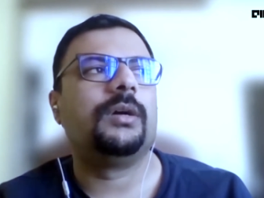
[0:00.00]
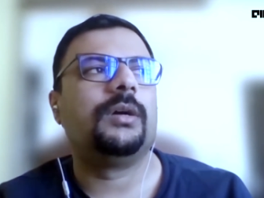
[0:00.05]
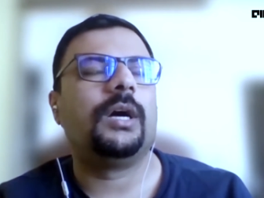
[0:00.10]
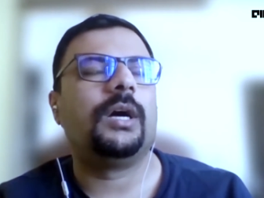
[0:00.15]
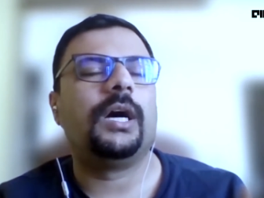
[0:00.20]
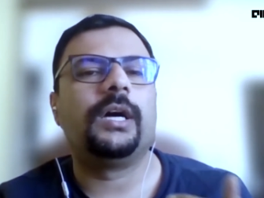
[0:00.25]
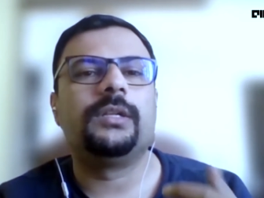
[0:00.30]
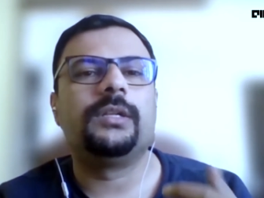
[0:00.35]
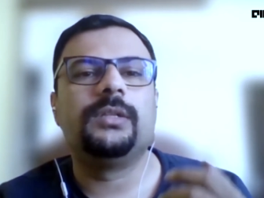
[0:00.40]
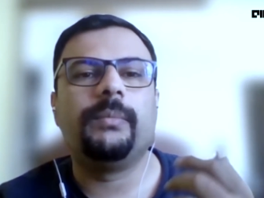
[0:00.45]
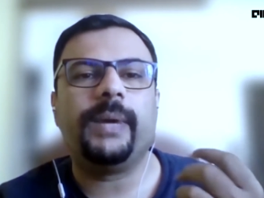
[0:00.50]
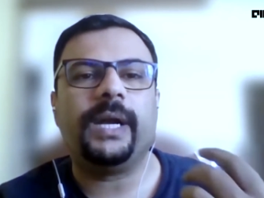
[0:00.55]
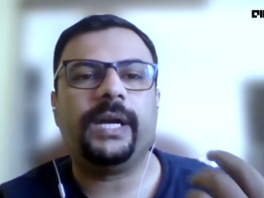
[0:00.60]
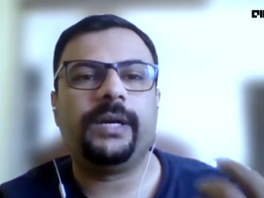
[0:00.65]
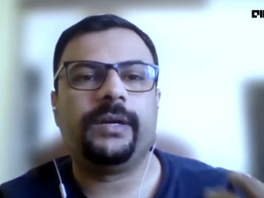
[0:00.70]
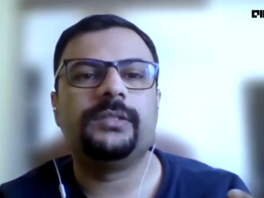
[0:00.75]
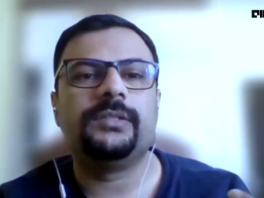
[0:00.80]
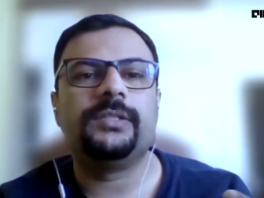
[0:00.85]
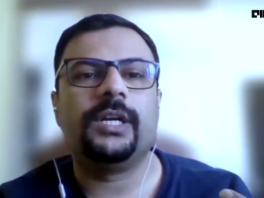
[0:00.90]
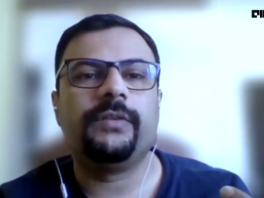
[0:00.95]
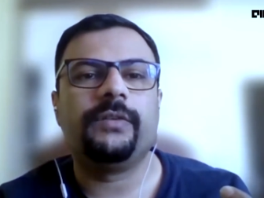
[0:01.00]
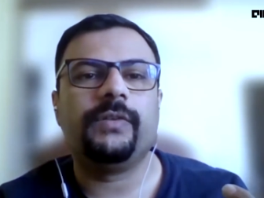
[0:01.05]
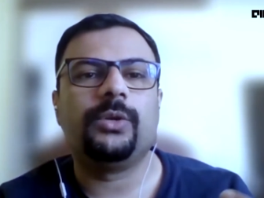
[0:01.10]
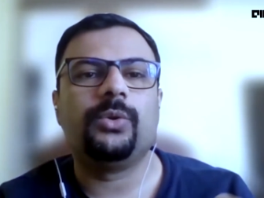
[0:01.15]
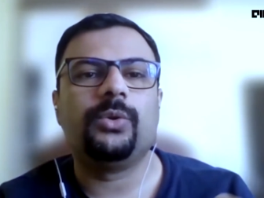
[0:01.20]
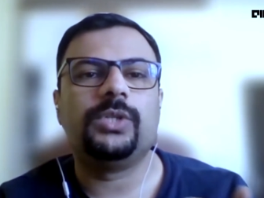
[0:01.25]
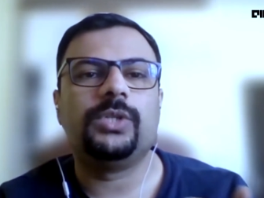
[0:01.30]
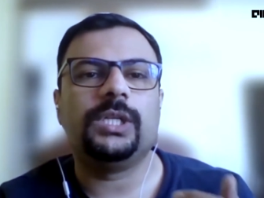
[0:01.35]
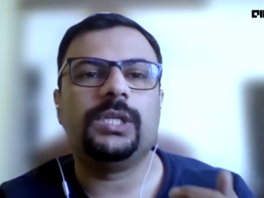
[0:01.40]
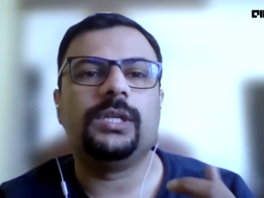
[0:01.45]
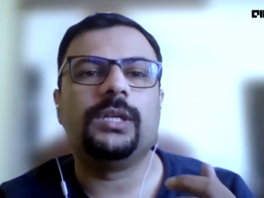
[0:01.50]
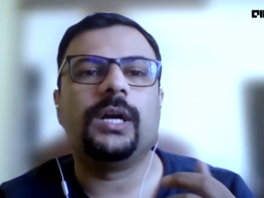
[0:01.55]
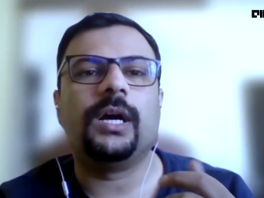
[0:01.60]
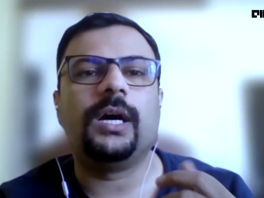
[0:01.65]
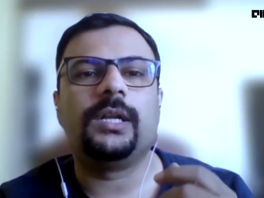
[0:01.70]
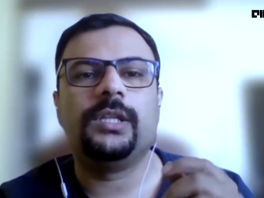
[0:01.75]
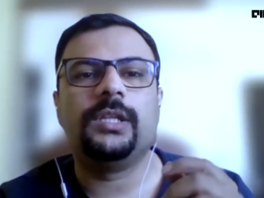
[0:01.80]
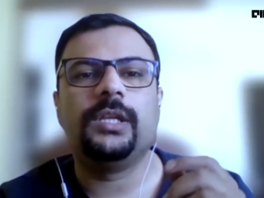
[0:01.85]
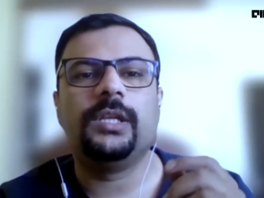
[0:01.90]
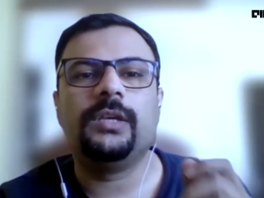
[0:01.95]
are the batteries that we are using,
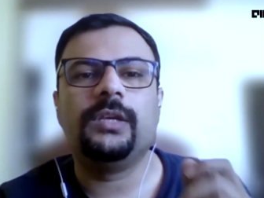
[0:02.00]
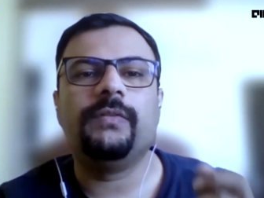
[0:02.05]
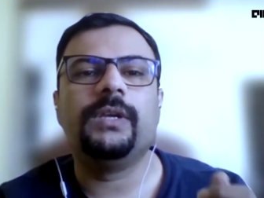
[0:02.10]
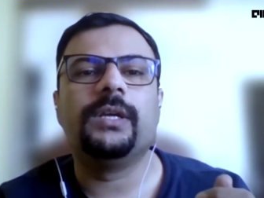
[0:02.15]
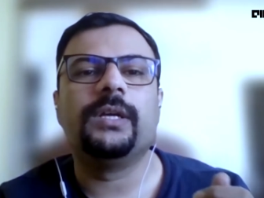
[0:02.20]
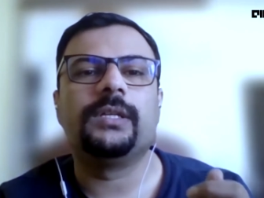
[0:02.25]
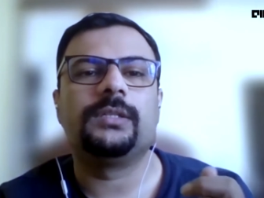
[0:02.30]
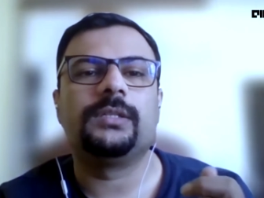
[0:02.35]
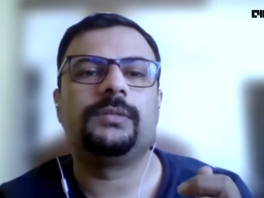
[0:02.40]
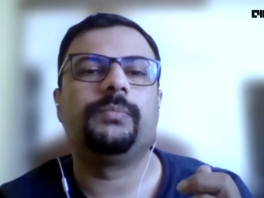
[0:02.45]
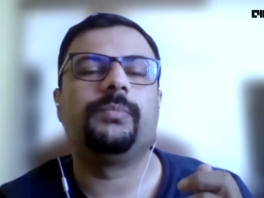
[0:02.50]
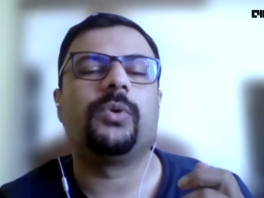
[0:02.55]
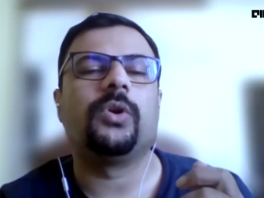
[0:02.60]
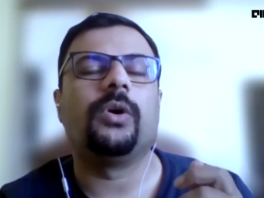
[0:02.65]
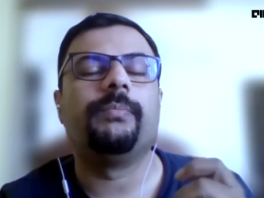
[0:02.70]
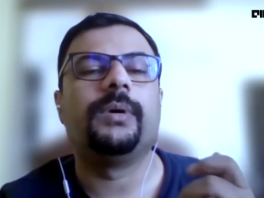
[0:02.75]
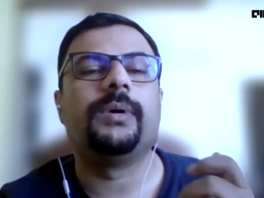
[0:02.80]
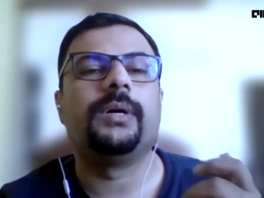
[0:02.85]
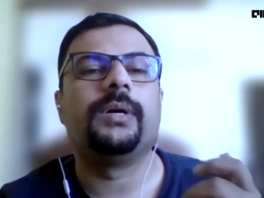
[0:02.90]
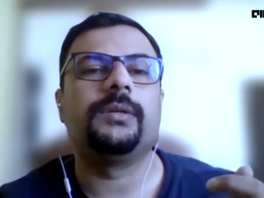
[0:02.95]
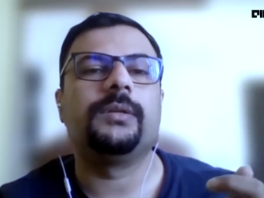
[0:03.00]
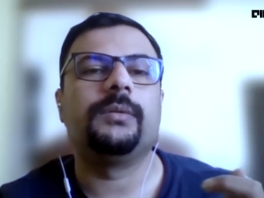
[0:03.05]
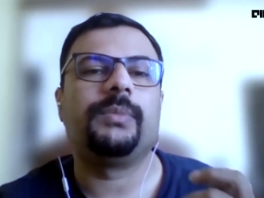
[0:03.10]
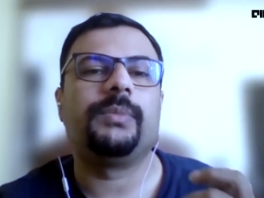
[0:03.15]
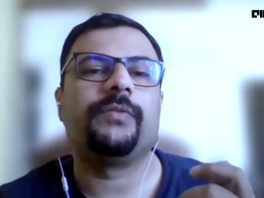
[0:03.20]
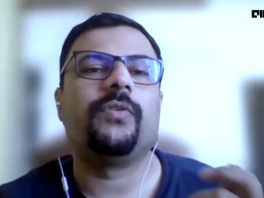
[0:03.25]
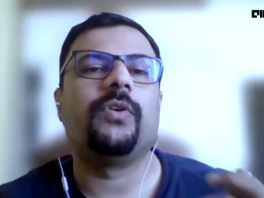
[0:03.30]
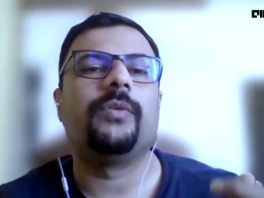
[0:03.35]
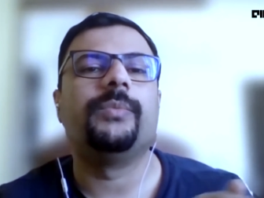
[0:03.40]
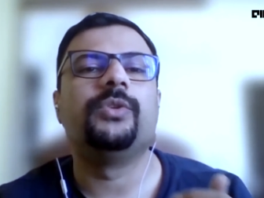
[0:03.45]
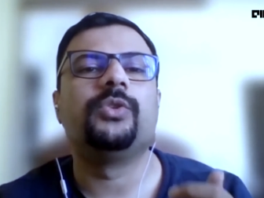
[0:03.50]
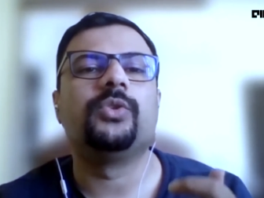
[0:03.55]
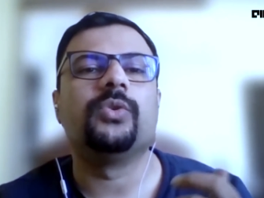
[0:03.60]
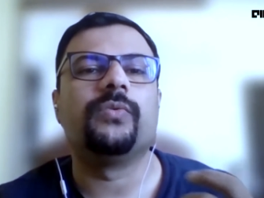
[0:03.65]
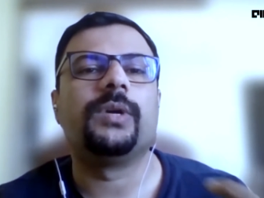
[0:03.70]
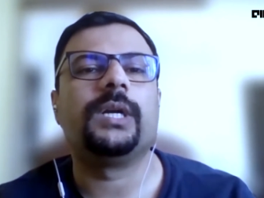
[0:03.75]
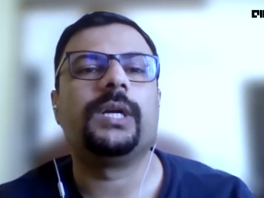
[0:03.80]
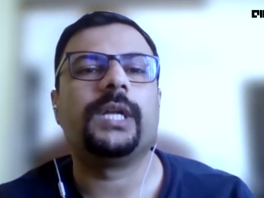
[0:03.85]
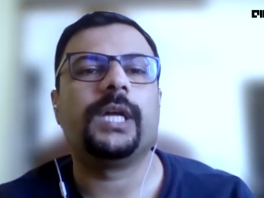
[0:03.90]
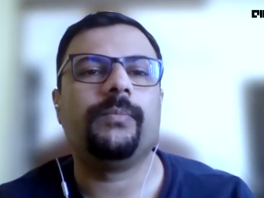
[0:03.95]
are they giving us proper performance
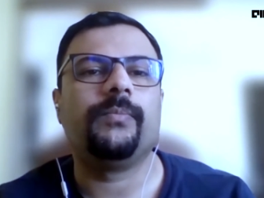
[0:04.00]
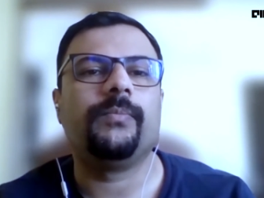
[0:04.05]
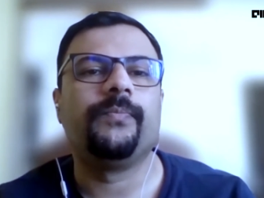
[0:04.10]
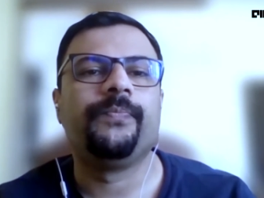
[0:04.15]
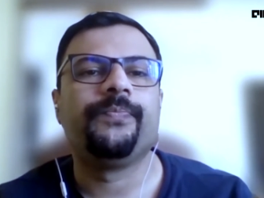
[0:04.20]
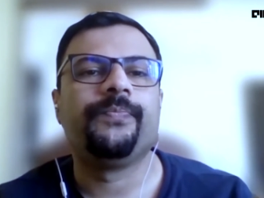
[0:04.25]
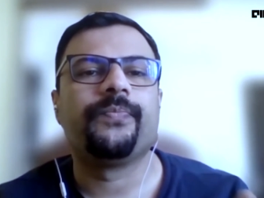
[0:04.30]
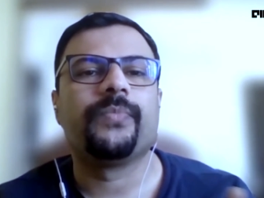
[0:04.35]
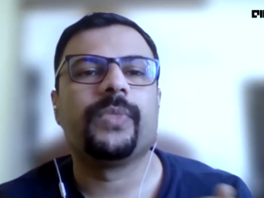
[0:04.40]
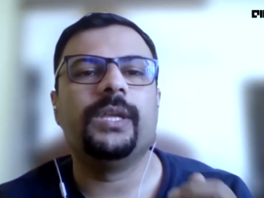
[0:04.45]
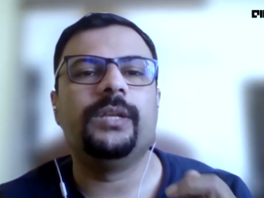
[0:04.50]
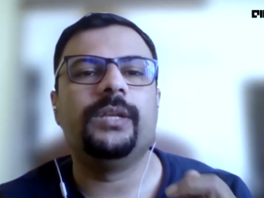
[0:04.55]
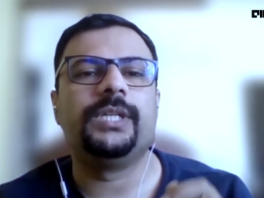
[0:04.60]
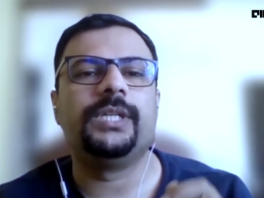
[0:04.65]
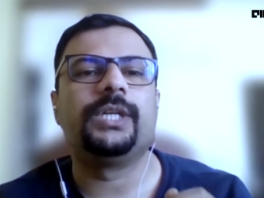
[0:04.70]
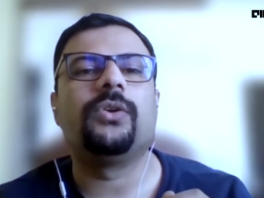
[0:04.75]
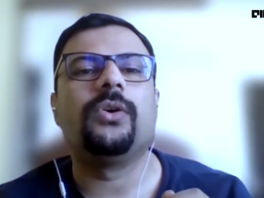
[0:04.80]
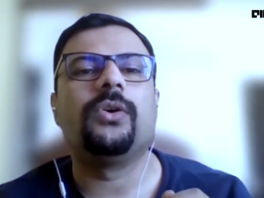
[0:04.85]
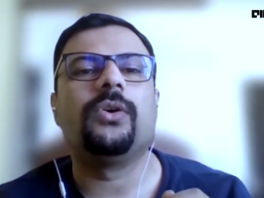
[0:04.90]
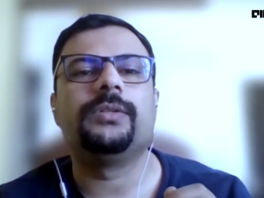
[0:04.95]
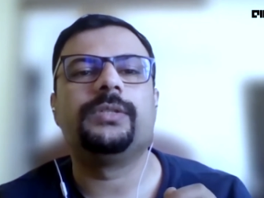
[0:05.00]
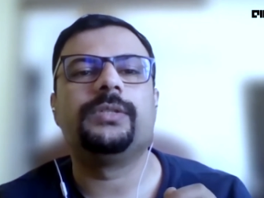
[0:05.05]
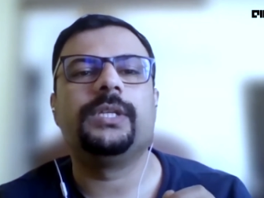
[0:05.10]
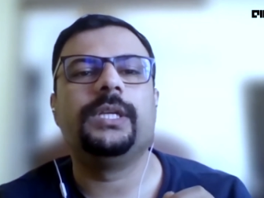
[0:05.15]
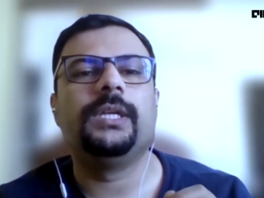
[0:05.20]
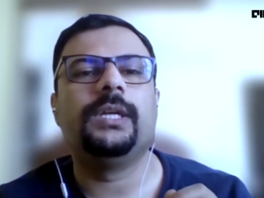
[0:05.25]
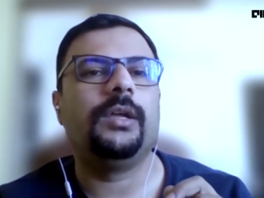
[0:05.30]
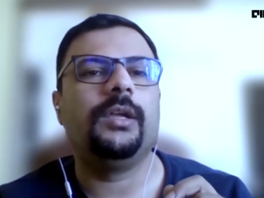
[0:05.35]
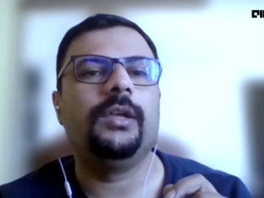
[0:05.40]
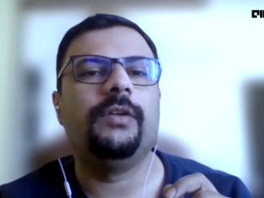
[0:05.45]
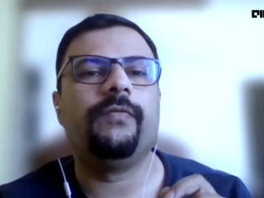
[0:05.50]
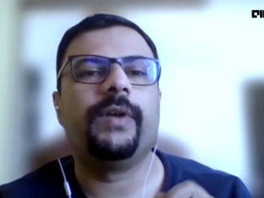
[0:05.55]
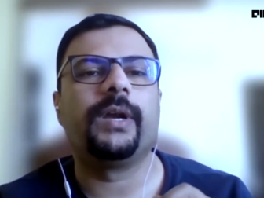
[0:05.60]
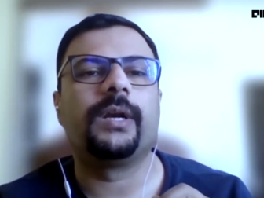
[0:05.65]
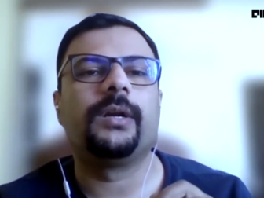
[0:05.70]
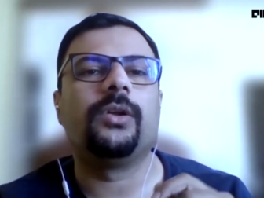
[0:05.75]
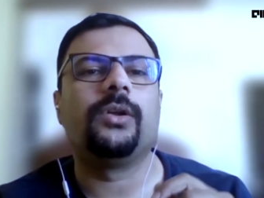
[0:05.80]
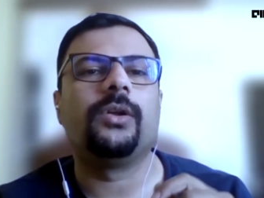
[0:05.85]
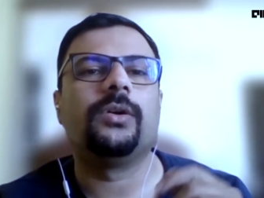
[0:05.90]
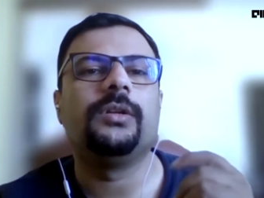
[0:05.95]
over time? Is it causing
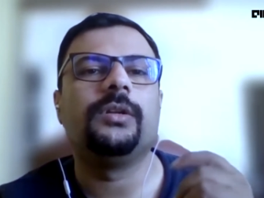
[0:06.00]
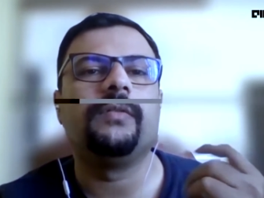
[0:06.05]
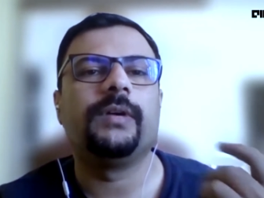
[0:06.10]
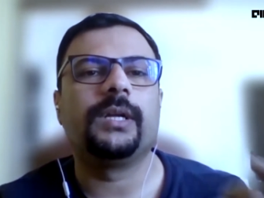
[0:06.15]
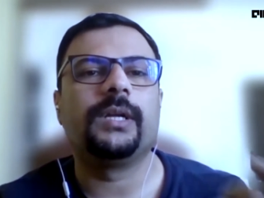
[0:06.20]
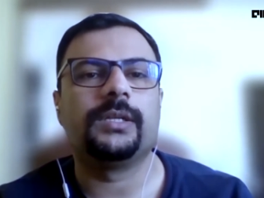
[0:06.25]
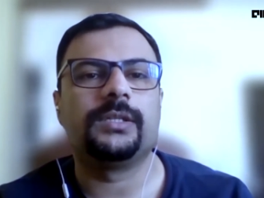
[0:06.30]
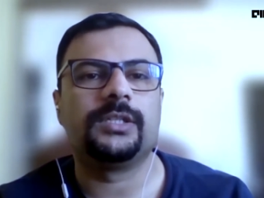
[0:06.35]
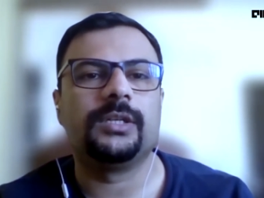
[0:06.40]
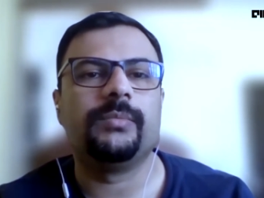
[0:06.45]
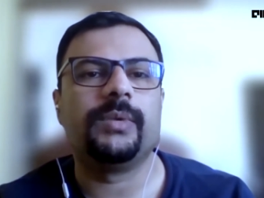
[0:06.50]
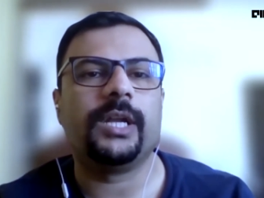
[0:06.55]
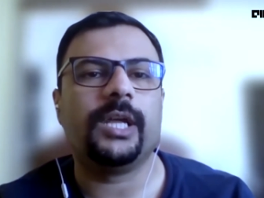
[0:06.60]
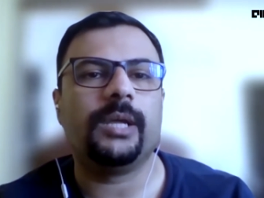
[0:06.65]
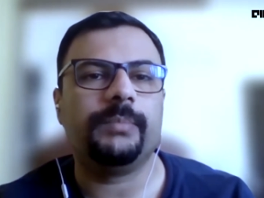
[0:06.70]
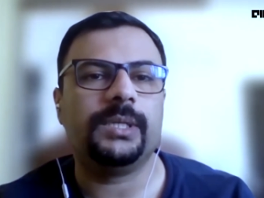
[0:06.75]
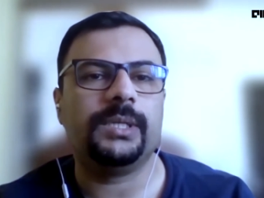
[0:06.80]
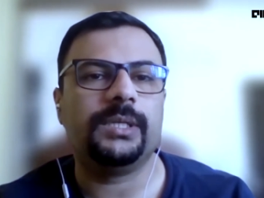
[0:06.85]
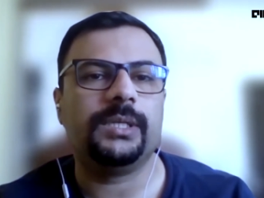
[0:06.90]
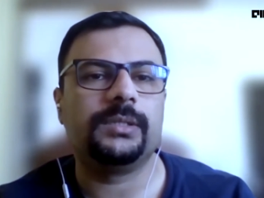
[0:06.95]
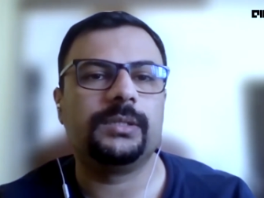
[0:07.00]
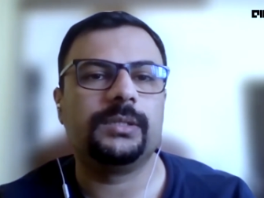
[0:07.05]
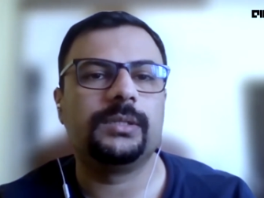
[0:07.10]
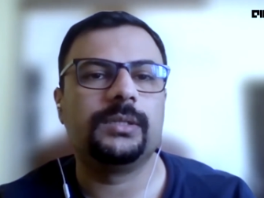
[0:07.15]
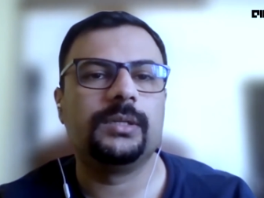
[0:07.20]
effect on our customer happiness?